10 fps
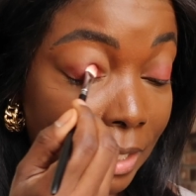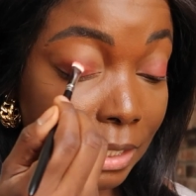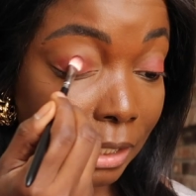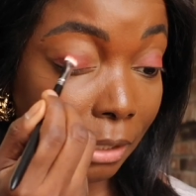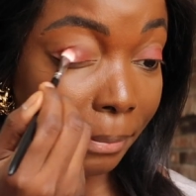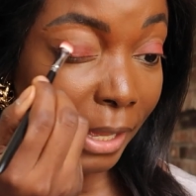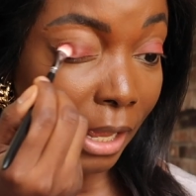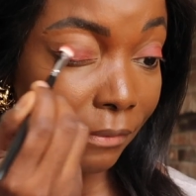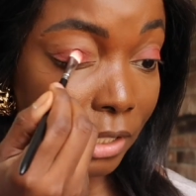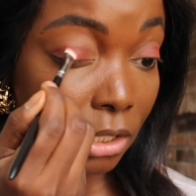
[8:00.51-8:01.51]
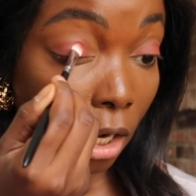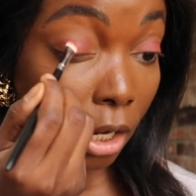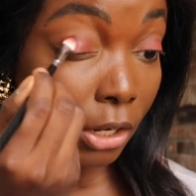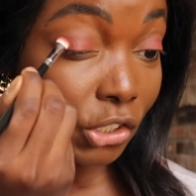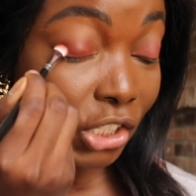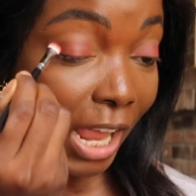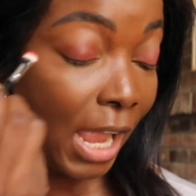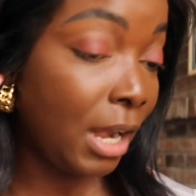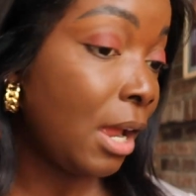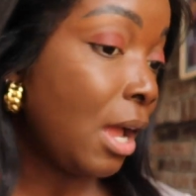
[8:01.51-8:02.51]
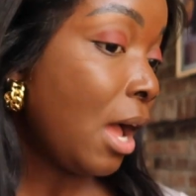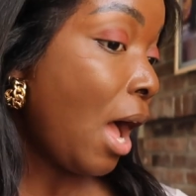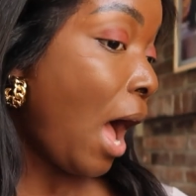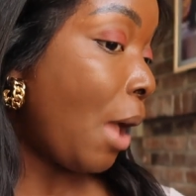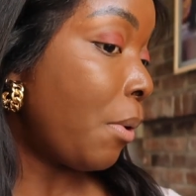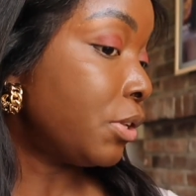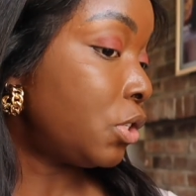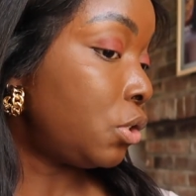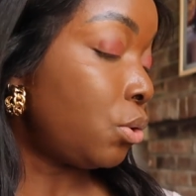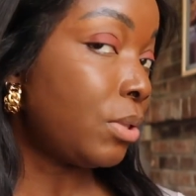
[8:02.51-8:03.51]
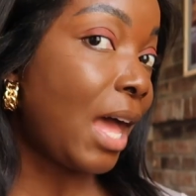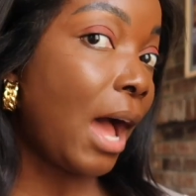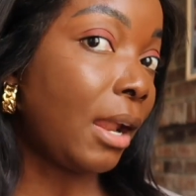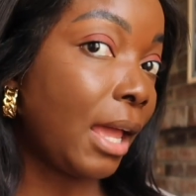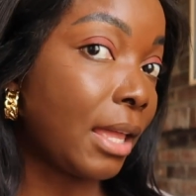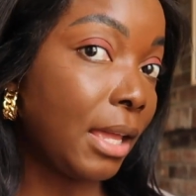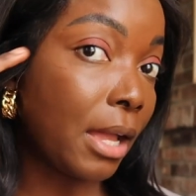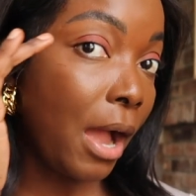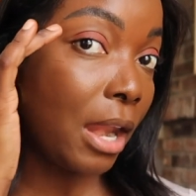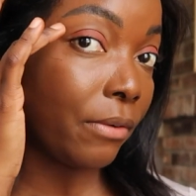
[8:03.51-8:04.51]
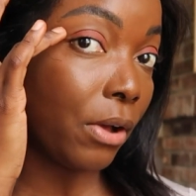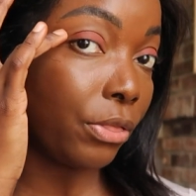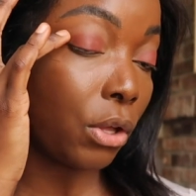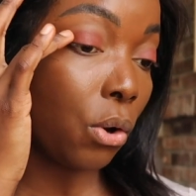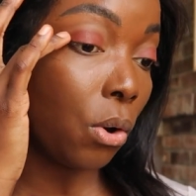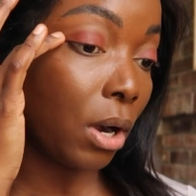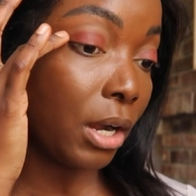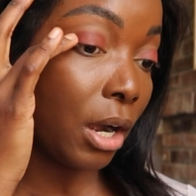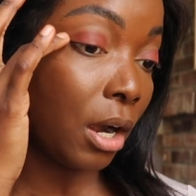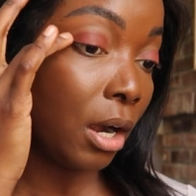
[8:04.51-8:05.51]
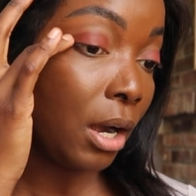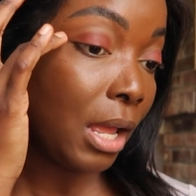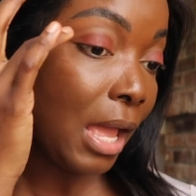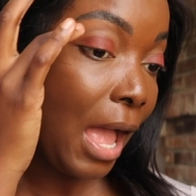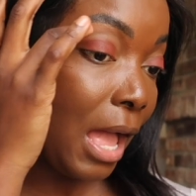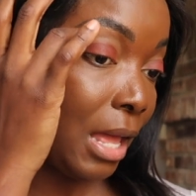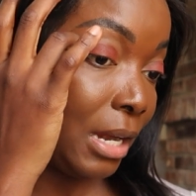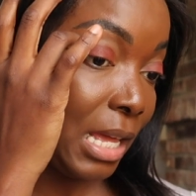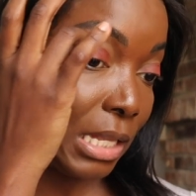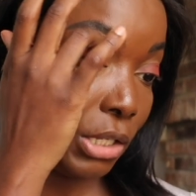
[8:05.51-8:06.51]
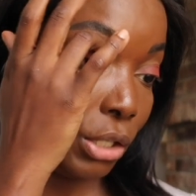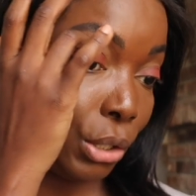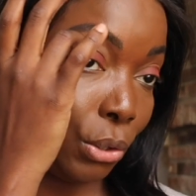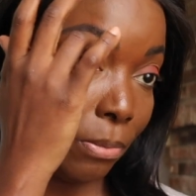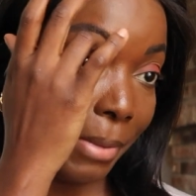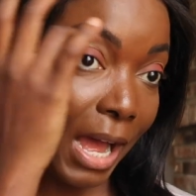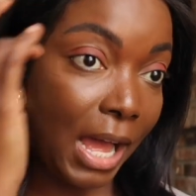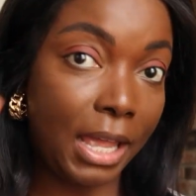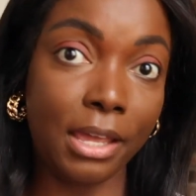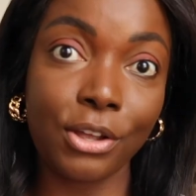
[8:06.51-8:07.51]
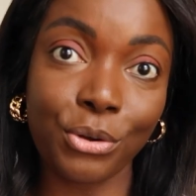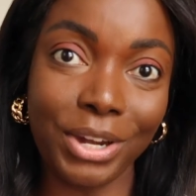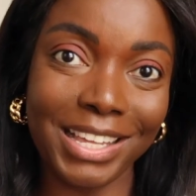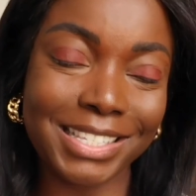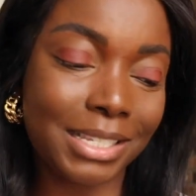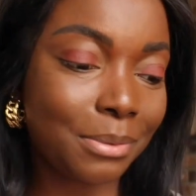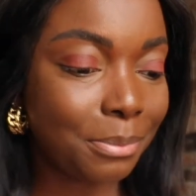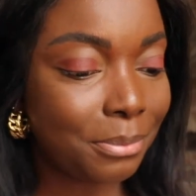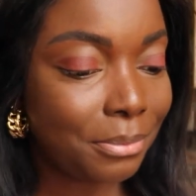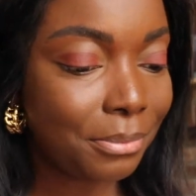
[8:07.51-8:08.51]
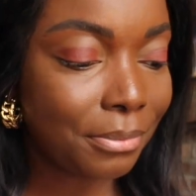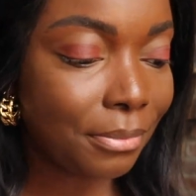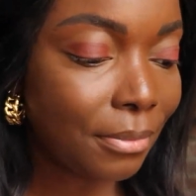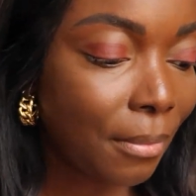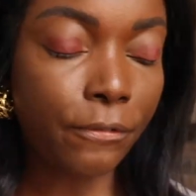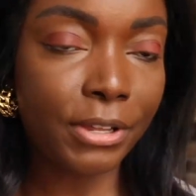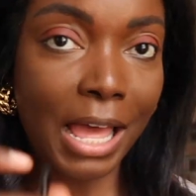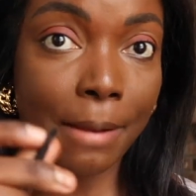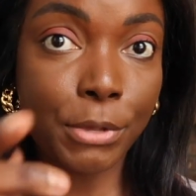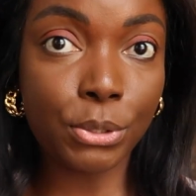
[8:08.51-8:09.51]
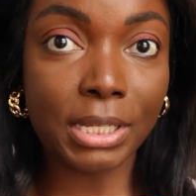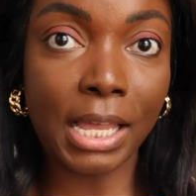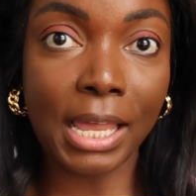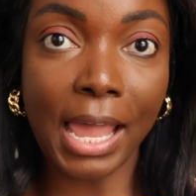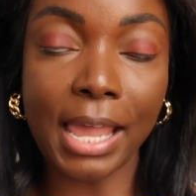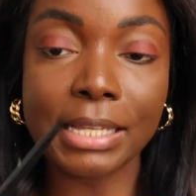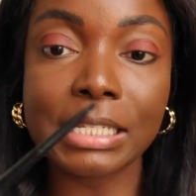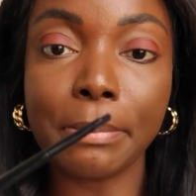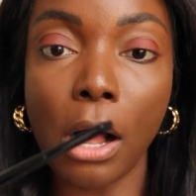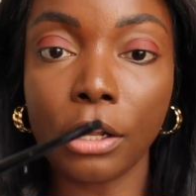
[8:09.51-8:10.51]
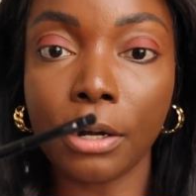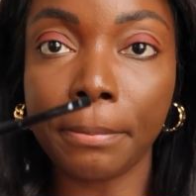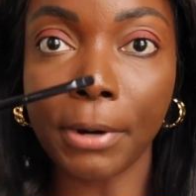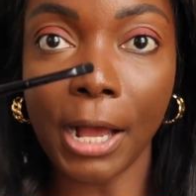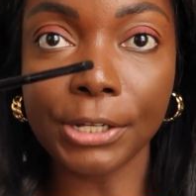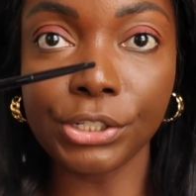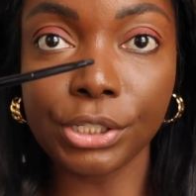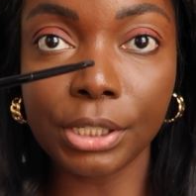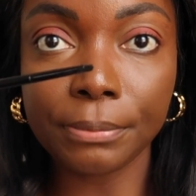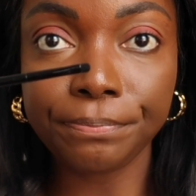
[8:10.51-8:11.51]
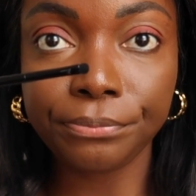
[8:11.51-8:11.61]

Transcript: is a little bit of a darker shade, I want to do that like kind of on the corner and into my crease. So for that, I'm using a smaller brush.